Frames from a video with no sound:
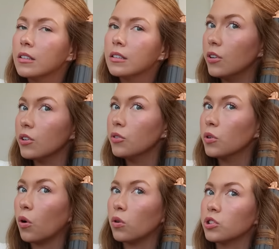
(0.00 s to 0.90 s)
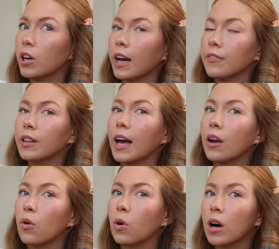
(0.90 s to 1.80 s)
And you can do a cold shot after
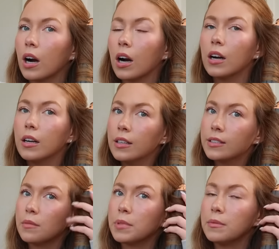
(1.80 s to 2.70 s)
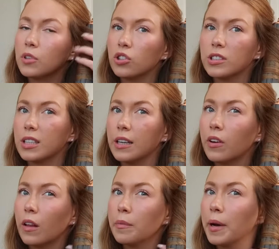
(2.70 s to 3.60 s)
that, or sometimes I'll just leave
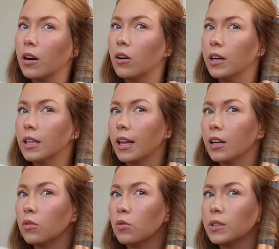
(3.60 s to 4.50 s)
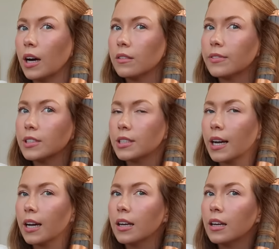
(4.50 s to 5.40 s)
it on the barrel and let it cool down for a
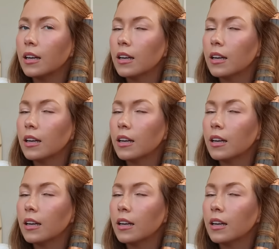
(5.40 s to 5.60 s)
second.